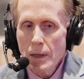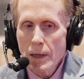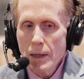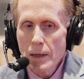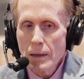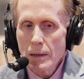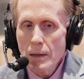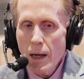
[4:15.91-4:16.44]

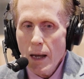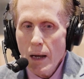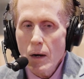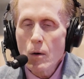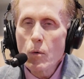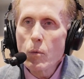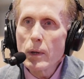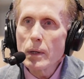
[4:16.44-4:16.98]
and
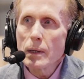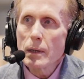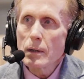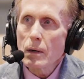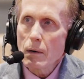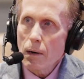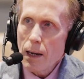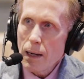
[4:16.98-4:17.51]
how we
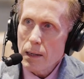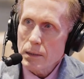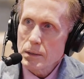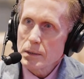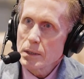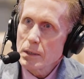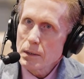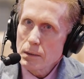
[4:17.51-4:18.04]

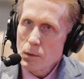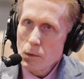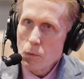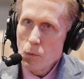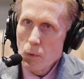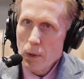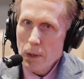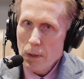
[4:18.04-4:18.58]
interact
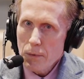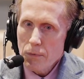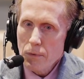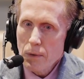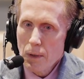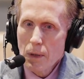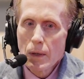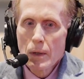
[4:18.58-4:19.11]
with